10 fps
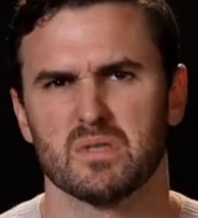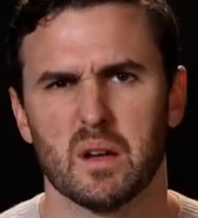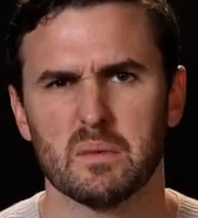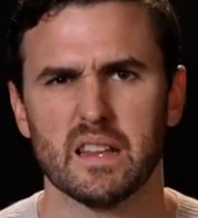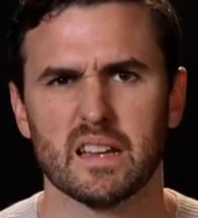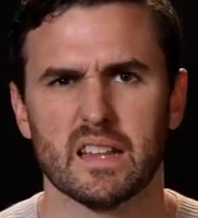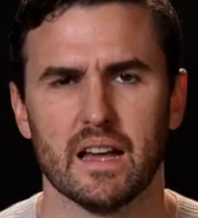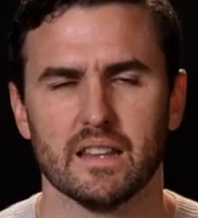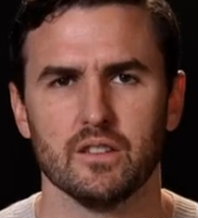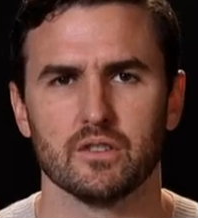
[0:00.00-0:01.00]
Something like
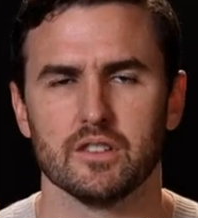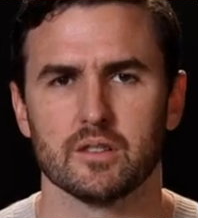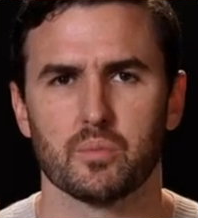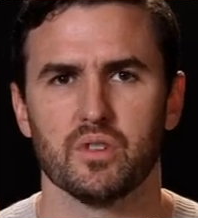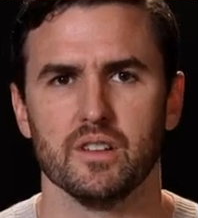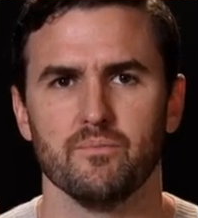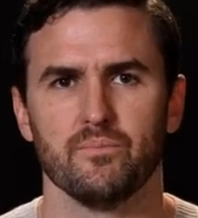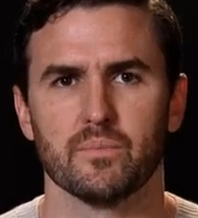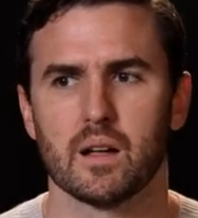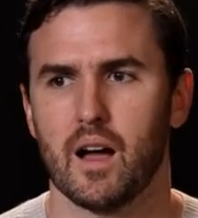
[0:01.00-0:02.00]
that. That usually is pretty
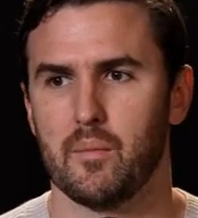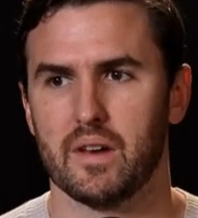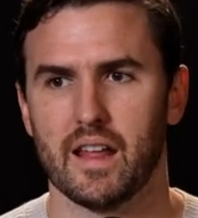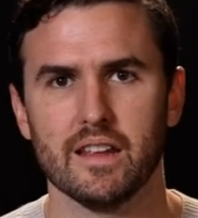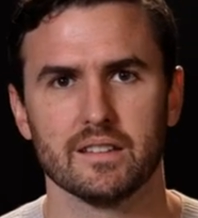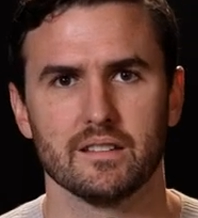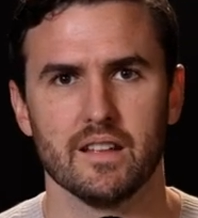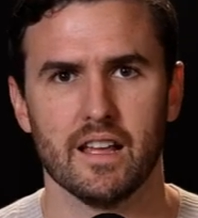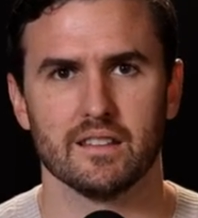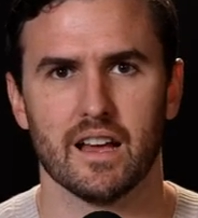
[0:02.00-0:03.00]
common eight
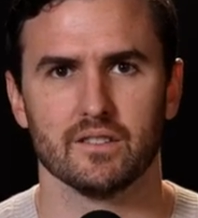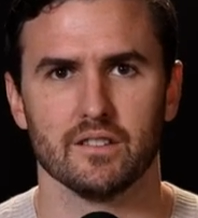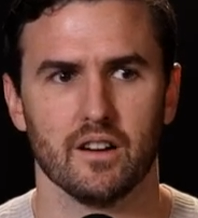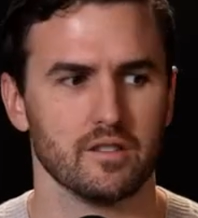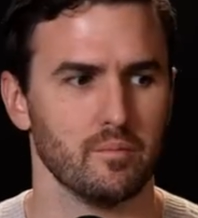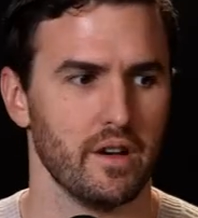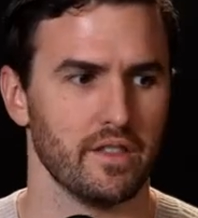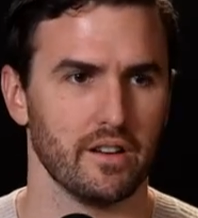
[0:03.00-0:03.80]
$8,000 a month,